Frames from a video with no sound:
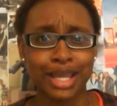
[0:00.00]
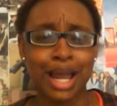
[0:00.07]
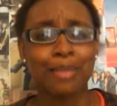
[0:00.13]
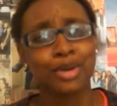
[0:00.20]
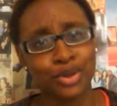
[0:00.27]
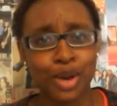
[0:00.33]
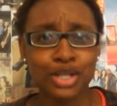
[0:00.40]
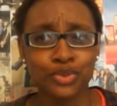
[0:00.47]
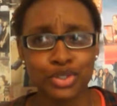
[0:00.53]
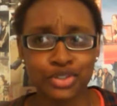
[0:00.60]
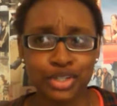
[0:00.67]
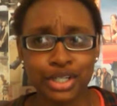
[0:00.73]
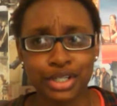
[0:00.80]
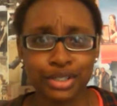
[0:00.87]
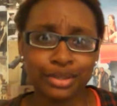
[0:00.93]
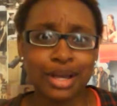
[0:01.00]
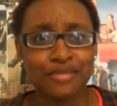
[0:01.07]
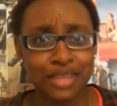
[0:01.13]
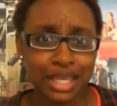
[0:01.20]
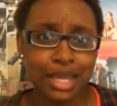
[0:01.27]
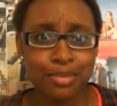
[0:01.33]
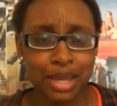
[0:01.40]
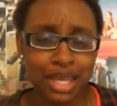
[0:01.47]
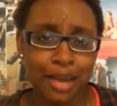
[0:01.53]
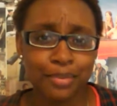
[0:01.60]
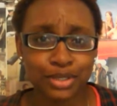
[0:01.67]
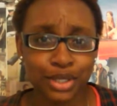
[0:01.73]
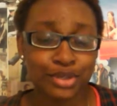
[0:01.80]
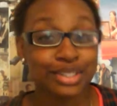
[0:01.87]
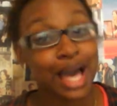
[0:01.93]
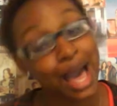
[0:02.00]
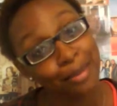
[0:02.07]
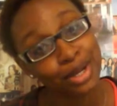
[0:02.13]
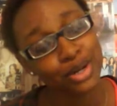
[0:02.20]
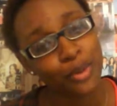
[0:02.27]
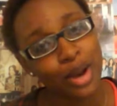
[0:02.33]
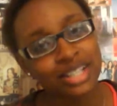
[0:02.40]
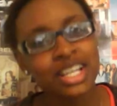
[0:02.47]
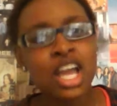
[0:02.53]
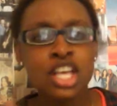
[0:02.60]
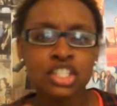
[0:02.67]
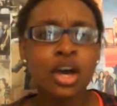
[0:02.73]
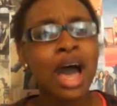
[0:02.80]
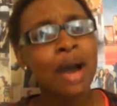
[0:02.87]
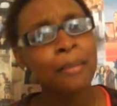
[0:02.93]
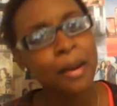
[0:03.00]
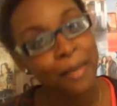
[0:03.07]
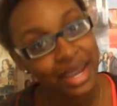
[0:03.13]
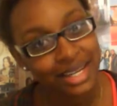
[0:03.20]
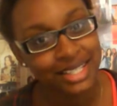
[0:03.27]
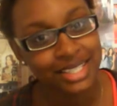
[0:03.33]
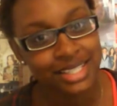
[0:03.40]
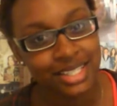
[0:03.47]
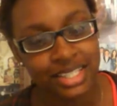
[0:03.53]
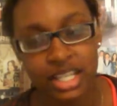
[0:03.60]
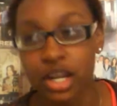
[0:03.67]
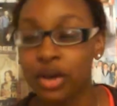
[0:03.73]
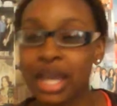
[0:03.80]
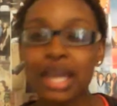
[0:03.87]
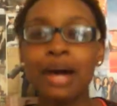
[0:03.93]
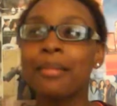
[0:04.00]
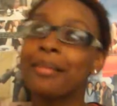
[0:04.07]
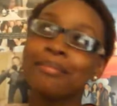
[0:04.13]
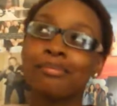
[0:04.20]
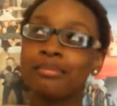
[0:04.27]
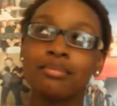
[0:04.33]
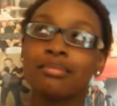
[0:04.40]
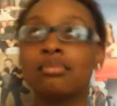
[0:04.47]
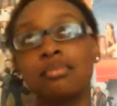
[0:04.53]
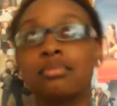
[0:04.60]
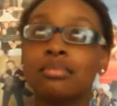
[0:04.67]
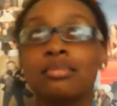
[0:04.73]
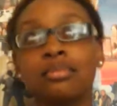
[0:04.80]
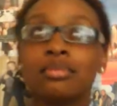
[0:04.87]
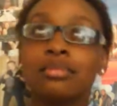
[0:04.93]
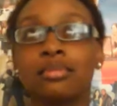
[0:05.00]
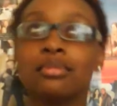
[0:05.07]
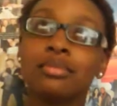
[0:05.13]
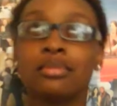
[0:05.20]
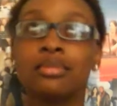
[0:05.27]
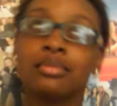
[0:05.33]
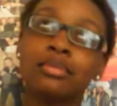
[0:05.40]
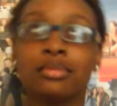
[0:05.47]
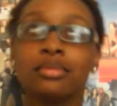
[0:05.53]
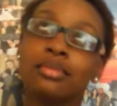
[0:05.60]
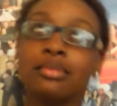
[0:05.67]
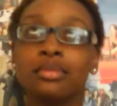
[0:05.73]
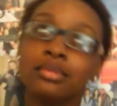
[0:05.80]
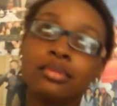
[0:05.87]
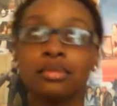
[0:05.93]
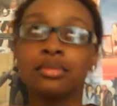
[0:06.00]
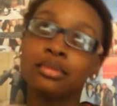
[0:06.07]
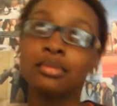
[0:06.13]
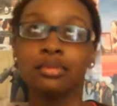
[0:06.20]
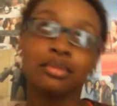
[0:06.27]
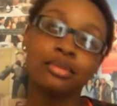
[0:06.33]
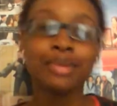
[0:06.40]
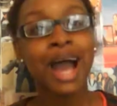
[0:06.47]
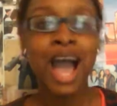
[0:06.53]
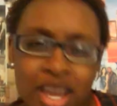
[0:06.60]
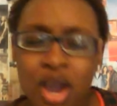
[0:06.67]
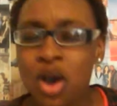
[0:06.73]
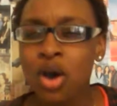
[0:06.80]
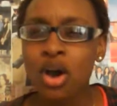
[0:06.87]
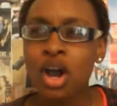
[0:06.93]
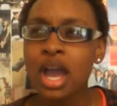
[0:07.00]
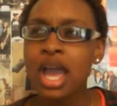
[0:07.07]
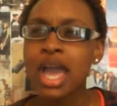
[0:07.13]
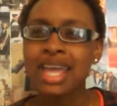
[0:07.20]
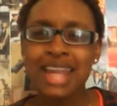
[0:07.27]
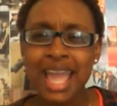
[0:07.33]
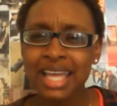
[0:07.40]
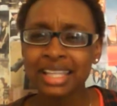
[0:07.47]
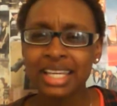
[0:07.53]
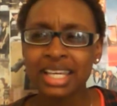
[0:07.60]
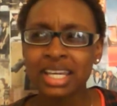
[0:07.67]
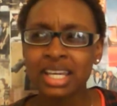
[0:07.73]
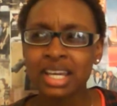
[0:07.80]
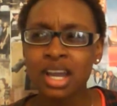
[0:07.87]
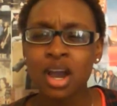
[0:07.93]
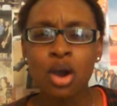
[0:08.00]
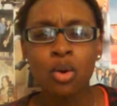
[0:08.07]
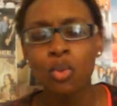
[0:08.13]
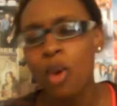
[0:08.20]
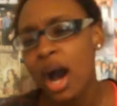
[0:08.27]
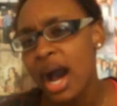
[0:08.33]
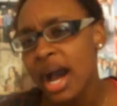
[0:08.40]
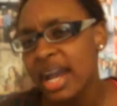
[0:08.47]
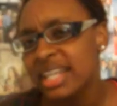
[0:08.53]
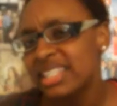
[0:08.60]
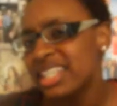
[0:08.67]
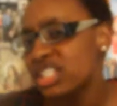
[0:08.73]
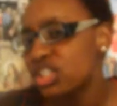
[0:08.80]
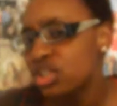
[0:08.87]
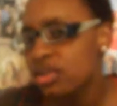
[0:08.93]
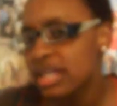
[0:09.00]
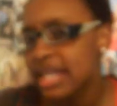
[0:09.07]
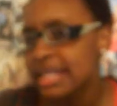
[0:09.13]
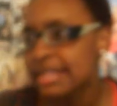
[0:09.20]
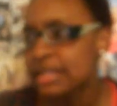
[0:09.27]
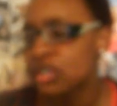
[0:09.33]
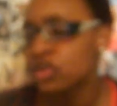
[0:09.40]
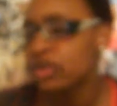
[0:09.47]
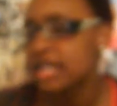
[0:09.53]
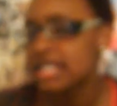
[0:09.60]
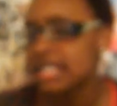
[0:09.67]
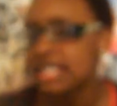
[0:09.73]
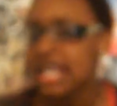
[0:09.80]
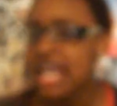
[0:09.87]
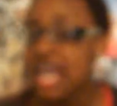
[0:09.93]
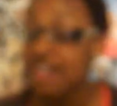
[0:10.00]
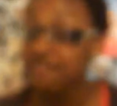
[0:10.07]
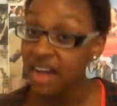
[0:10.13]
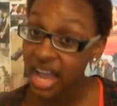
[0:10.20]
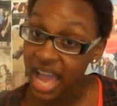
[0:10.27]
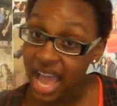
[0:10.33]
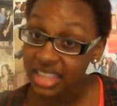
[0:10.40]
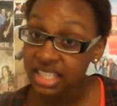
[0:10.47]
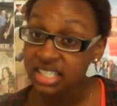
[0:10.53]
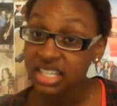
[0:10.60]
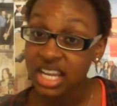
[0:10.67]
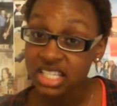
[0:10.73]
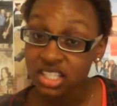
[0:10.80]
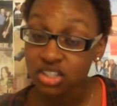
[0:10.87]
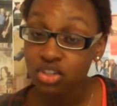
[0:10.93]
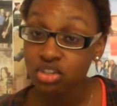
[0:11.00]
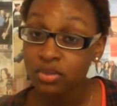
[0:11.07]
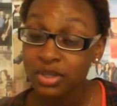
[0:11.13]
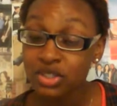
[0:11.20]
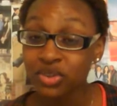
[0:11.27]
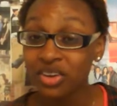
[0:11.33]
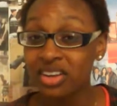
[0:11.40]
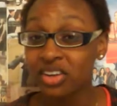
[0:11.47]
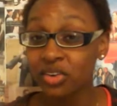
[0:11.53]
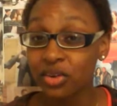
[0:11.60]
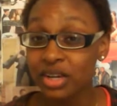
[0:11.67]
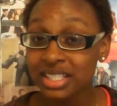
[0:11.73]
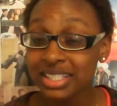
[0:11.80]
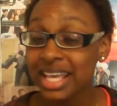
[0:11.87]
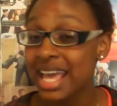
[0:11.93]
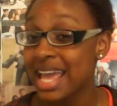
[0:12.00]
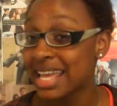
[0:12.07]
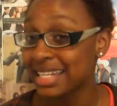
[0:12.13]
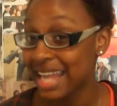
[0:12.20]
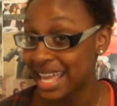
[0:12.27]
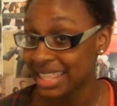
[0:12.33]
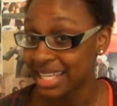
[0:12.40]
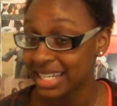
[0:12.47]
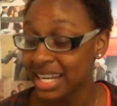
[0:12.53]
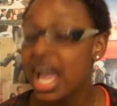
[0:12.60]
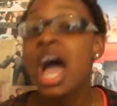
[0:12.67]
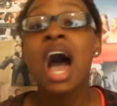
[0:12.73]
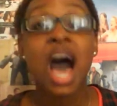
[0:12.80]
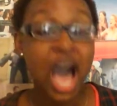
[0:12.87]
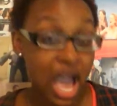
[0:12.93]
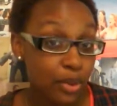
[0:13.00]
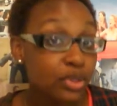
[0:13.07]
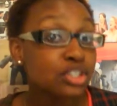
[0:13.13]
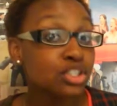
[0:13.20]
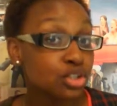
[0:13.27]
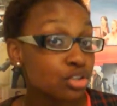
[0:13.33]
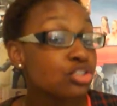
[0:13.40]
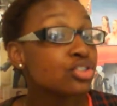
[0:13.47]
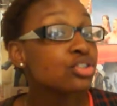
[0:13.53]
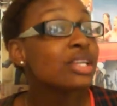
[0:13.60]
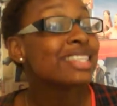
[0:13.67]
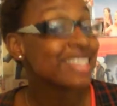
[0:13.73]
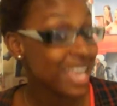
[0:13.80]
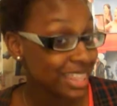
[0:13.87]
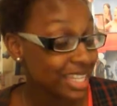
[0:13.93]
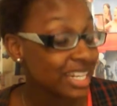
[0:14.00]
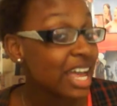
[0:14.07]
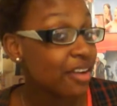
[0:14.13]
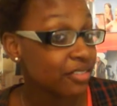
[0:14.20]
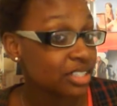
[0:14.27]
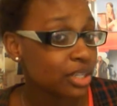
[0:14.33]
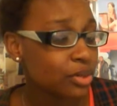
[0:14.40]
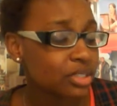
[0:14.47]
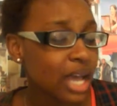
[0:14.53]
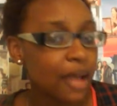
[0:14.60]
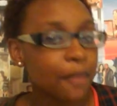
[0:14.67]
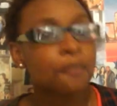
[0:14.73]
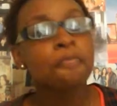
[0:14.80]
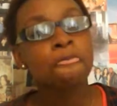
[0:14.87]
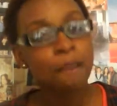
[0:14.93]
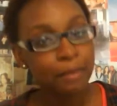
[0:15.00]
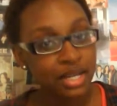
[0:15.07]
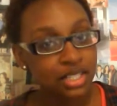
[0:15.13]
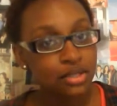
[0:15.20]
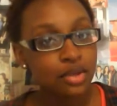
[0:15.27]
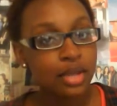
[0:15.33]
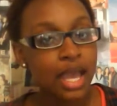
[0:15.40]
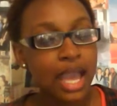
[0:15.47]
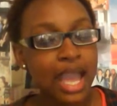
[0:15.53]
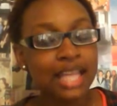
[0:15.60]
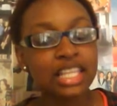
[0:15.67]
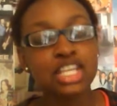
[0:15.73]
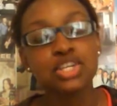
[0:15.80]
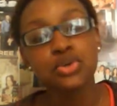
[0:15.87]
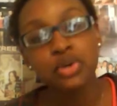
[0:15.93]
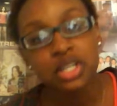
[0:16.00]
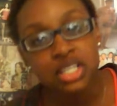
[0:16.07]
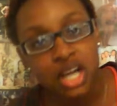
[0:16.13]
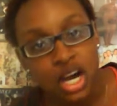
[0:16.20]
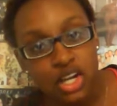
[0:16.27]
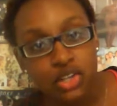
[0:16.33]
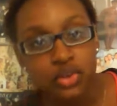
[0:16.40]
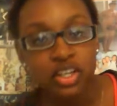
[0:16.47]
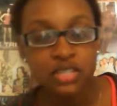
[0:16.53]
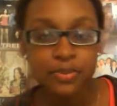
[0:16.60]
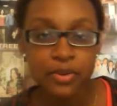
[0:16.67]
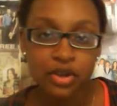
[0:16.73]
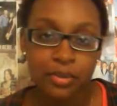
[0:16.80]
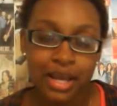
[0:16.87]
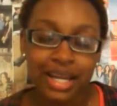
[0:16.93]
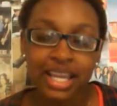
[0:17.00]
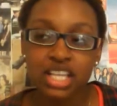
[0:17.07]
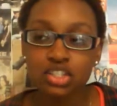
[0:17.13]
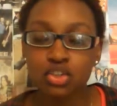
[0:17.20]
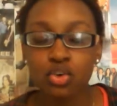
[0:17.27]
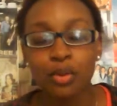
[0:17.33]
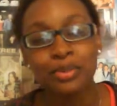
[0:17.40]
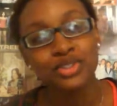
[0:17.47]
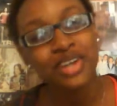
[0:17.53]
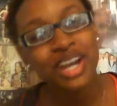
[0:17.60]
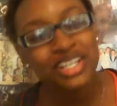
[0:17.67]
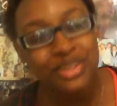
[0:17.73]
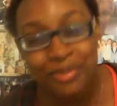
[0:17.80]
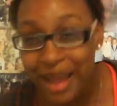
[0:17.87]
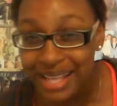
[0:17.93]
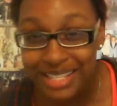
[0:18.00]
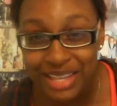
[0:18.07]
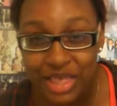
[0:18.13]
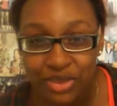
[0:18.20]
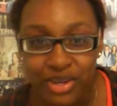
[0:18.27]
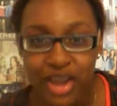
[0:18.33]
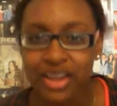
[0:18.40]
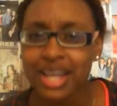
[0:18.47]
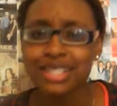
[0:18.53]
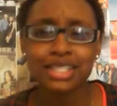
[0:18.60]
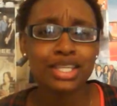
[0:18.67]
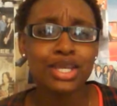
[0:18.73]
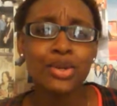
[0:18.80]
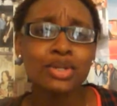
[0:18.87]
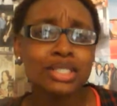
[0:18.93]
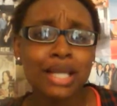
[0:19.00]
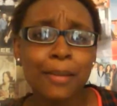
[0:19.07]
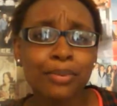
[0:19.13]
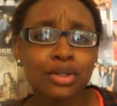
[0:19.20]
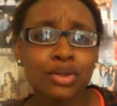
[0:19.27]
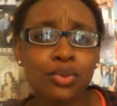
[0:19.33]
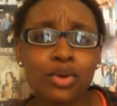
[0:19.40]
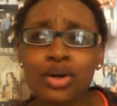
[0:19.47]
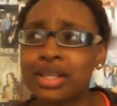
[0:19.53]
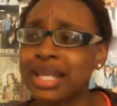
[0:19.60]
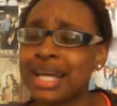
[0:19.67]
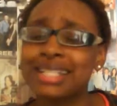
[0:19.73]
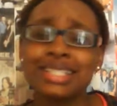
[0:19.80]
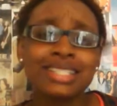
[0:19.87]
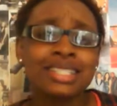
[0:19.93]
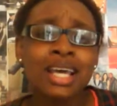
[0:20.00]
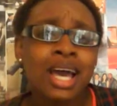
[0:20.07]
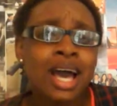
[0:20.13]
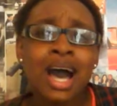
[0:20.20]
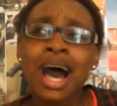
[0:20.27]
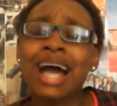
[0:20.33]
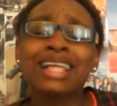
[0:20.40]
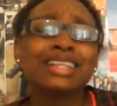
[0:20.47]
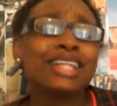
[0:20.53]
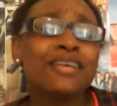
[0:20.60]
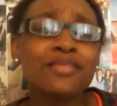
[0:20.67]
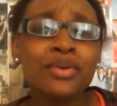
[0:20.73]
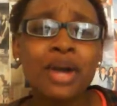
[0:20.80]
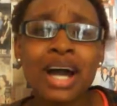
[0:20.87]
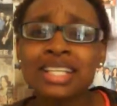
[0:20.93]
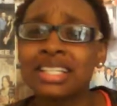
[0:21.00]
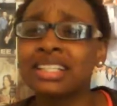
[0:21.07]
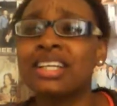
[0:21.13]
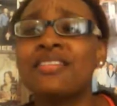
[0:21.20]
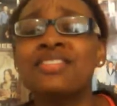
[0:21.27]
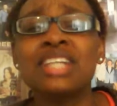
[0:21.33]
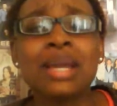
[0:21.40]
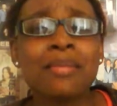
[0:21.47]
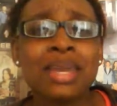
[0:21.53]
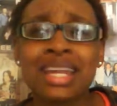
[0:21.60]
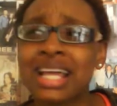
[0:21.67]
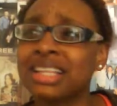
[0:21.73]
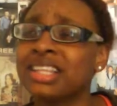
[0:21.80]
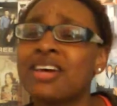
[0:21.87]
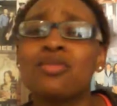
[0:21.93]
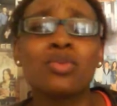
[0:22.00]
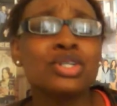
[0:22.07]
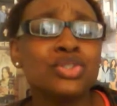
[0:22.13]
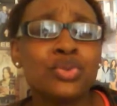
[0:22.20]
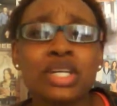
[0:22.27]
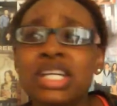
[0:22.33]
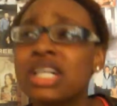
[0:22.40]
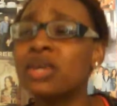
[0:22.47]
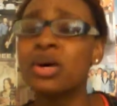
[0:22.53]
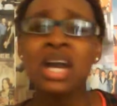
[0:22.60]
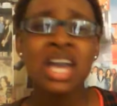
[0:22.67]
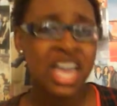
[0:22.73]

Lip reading: I'm gonna watch One Tree Hill. If they keep making episodes, I'm gonna watch. So how about making a season 10? Okay, And Haley, why did you kiss Chris? If I had the chance to choose between Chris and Nathan, I would choose Nathan every single time. But it's okay, Haley. You're young. You're experimenting. It's cool. But you guys are back together now. You guys are the cutest couple in the world. And I love you guys. I love Jamie. And I love One Tree Hill.